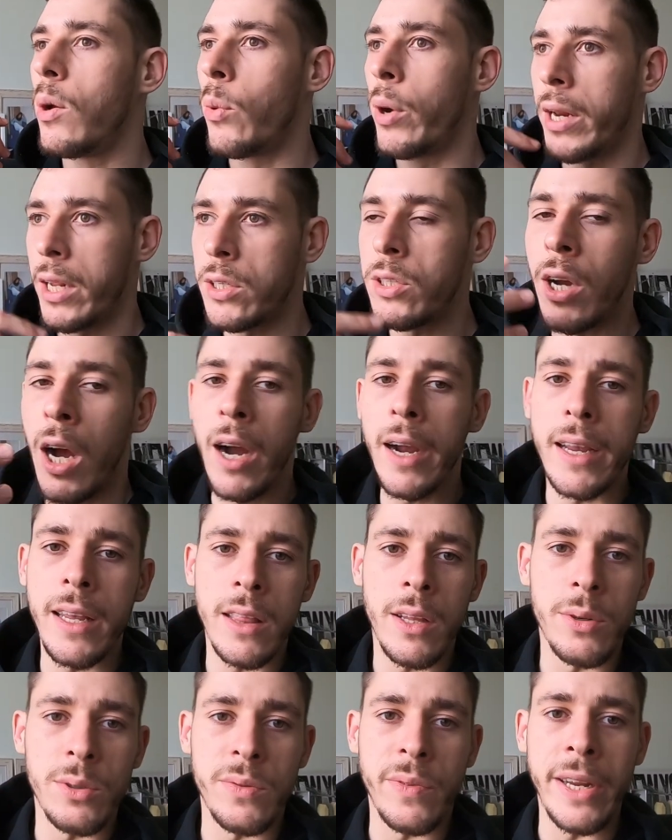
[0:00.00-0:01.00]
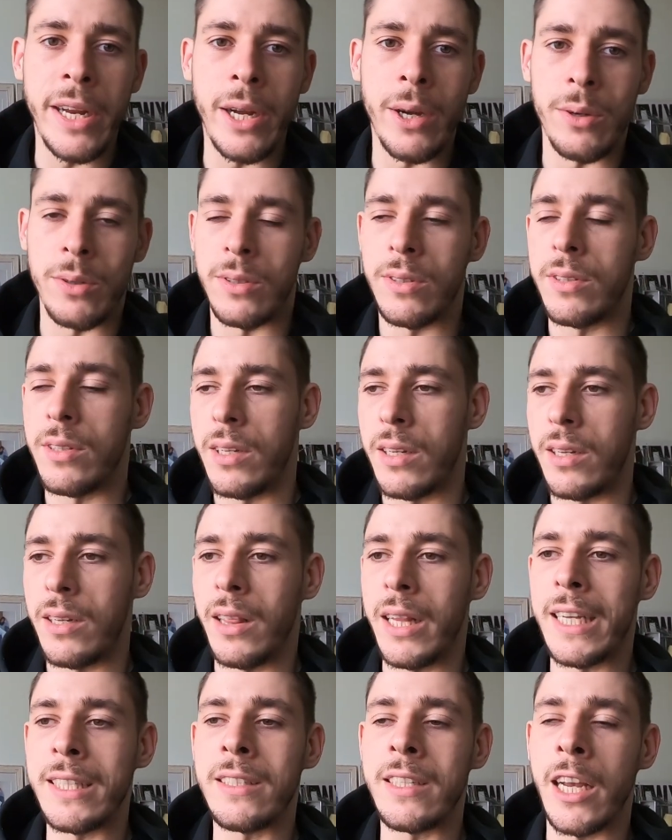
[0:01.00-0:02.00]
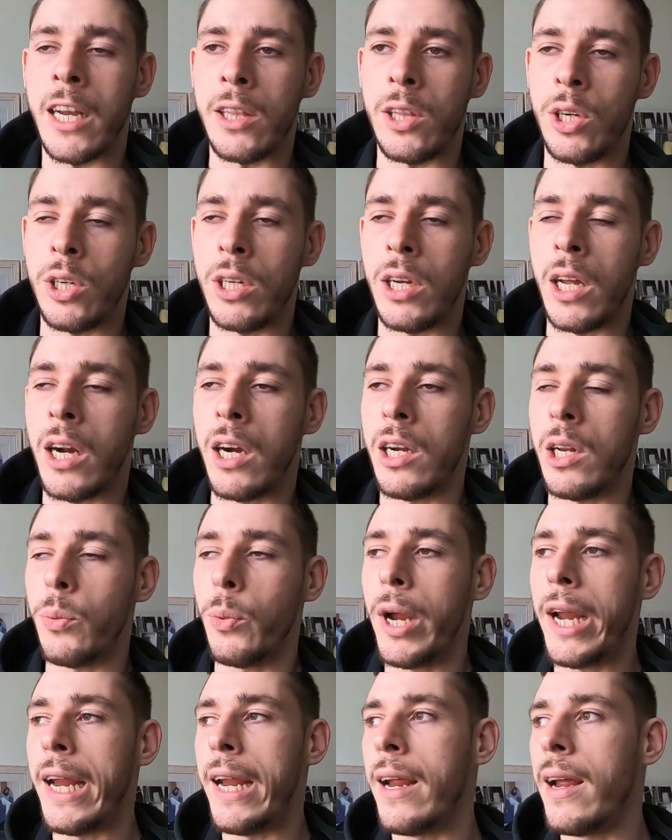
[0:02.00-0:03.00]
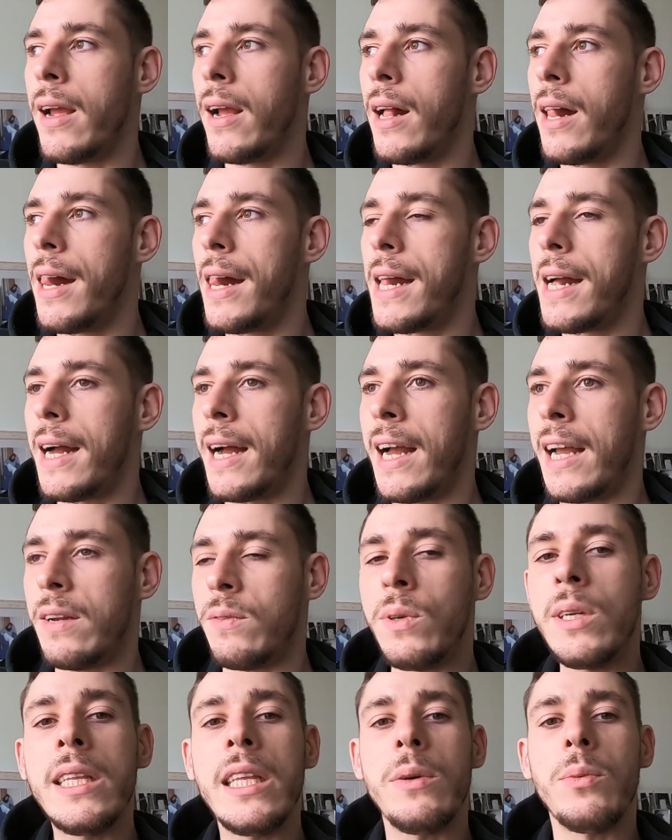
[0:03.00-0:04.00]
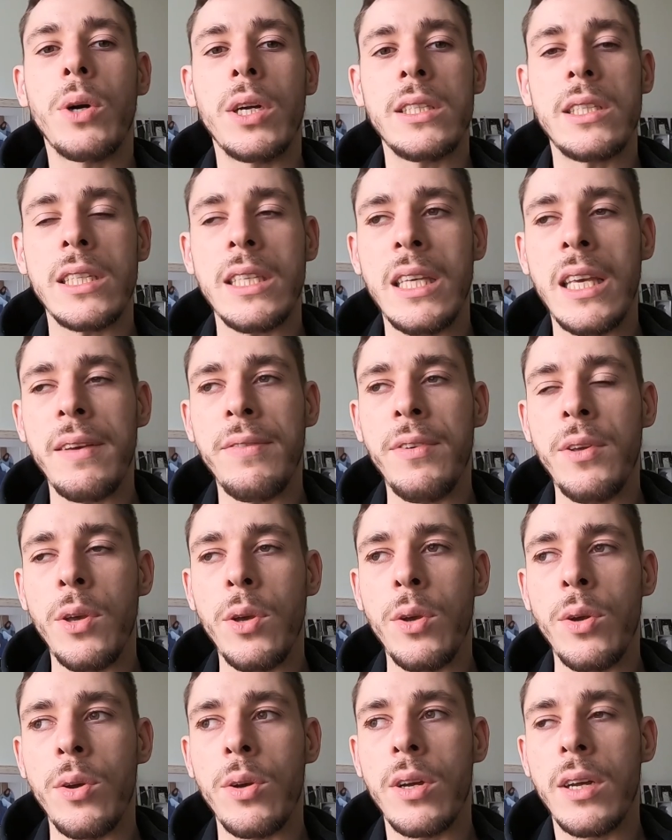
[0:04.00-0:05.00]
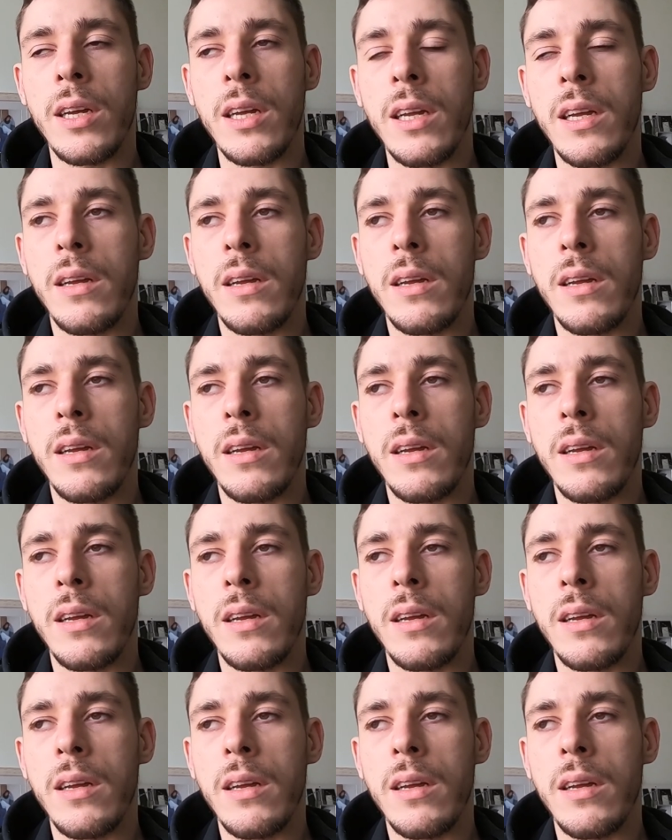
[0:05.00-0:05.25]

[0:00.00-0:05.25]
when I talk in those videos, the lesson that I learned the hard way, I really want to give you